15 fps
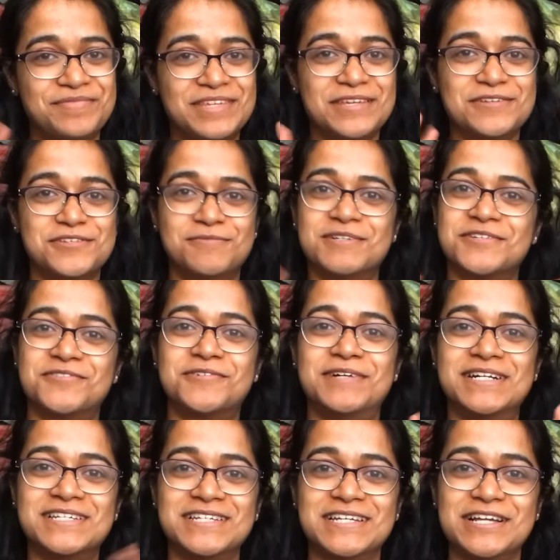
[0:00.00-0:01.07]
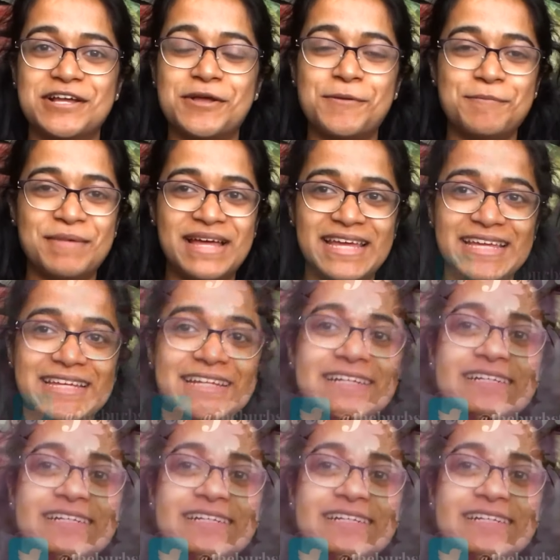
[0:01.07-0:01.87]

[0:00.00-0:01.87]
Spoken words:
Thank you so much for watching. Bye.